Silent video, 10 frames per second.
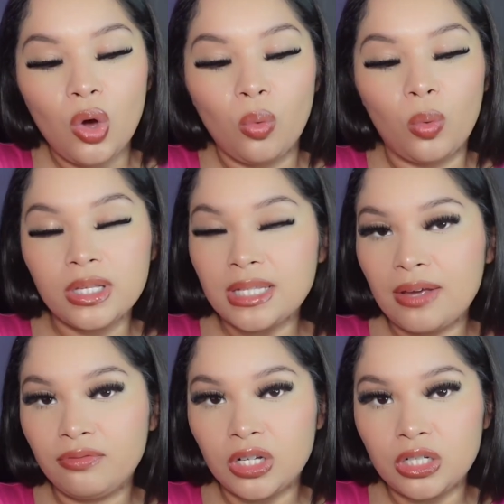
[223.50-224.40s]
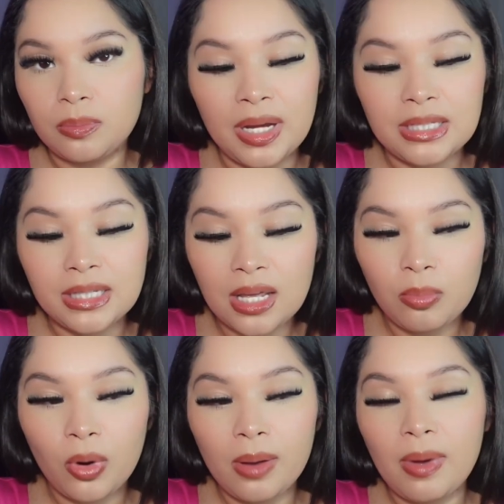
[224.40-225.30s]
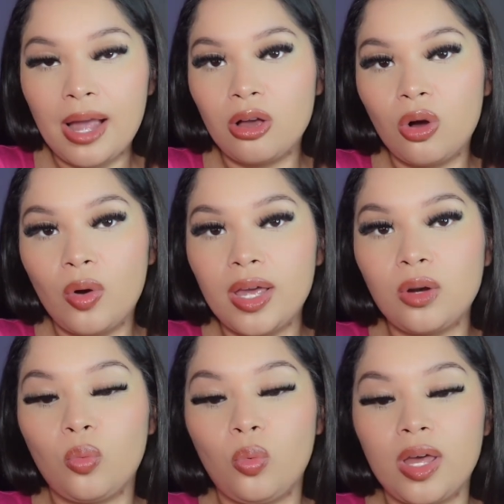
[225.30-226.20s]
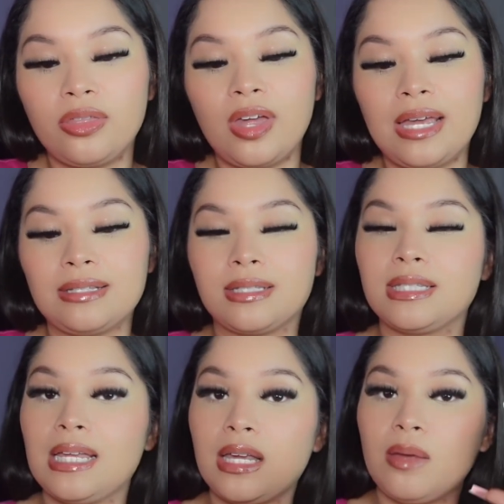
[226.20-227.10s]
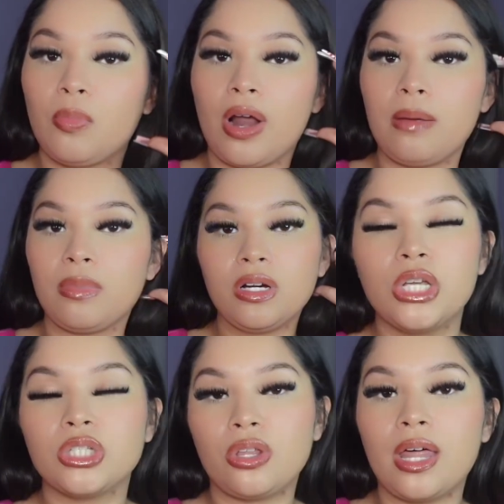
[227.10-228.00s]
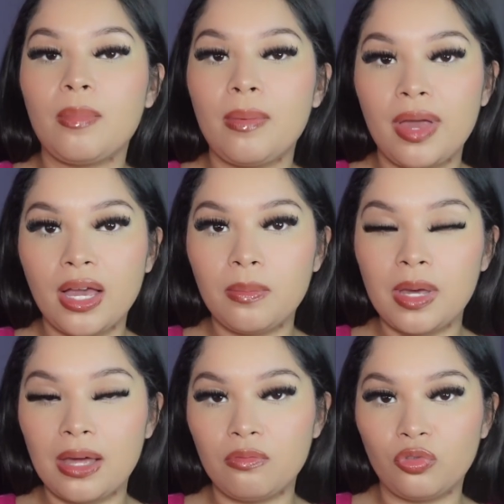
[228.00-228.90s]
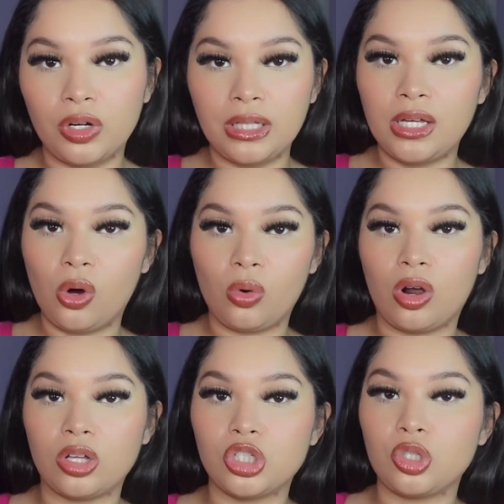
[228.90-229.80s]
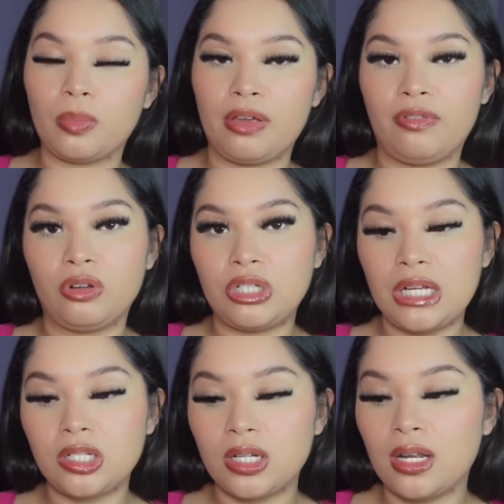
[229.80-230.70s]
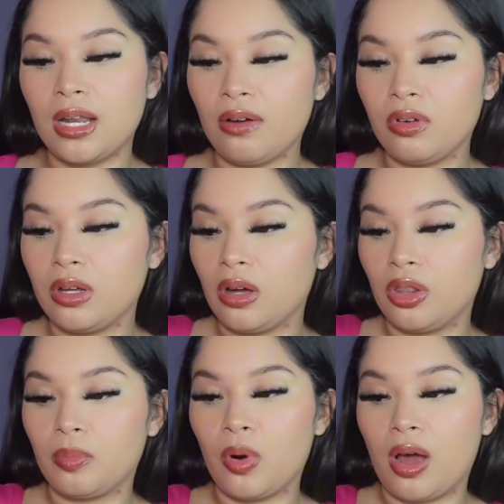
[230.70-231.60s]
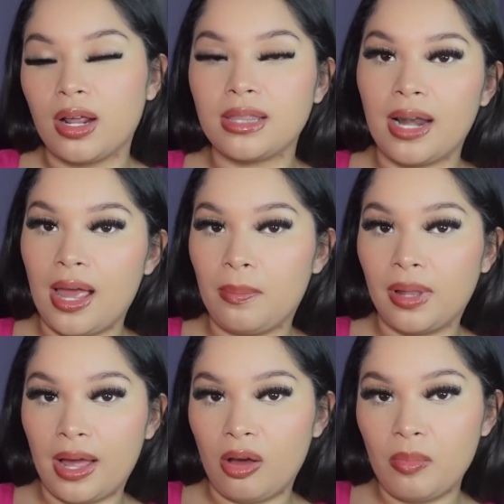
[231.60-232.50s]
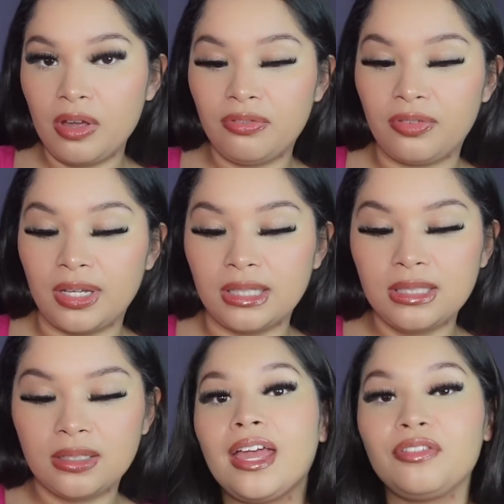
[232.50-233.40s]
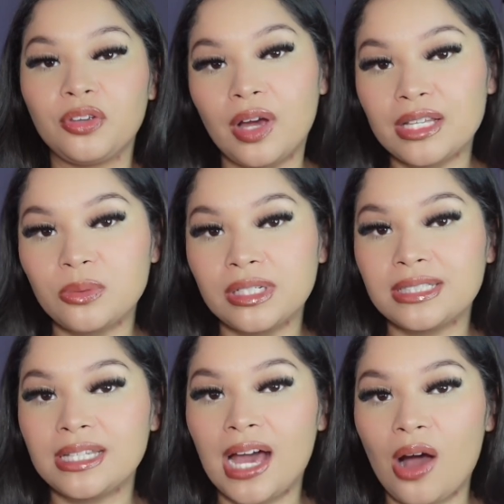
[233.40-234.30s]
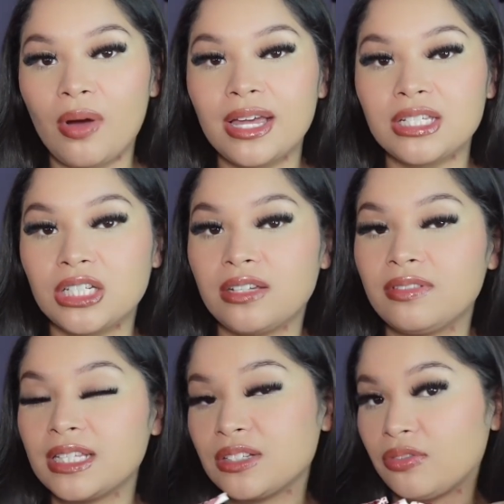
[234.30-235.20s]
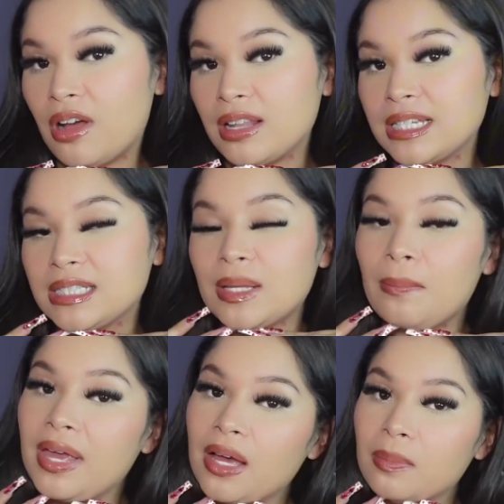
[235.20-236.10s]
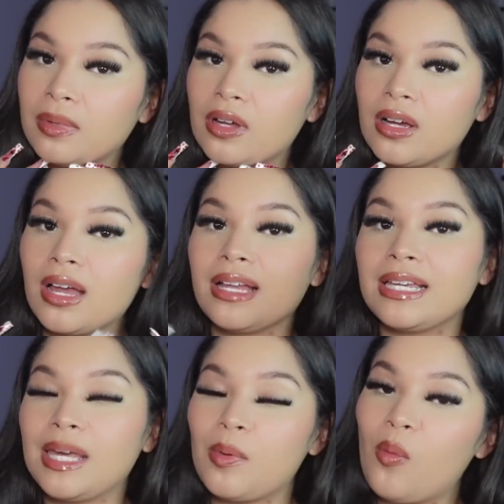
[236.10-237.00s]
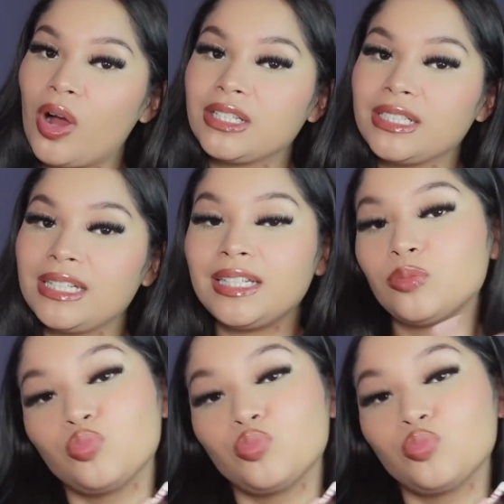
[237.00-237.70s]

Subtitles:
Once I've done my skin prep, I go in with a sticky primer so that my makeup can really hold on to my foundation and every other product that I apply on my face. If you guys want to see how I achieve this flawless makeup look, keep on watching.